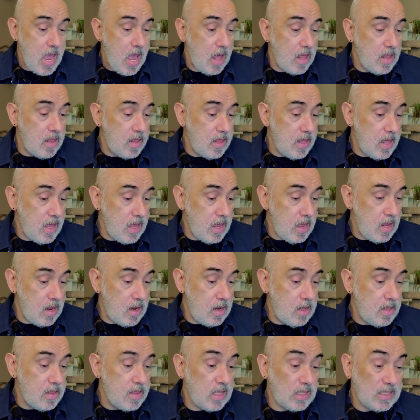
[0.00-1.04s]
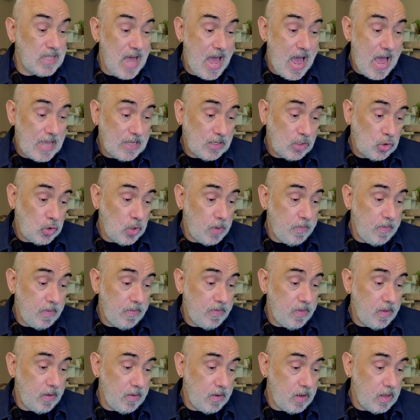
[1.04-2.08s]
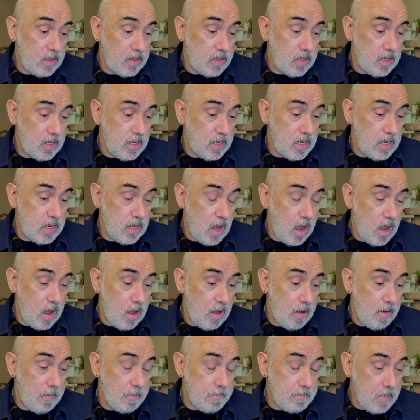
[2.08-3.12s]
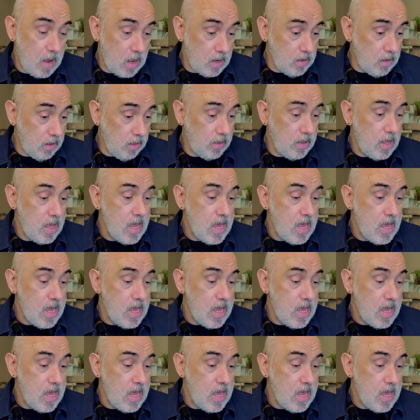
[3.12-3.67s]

And then the last trip of the month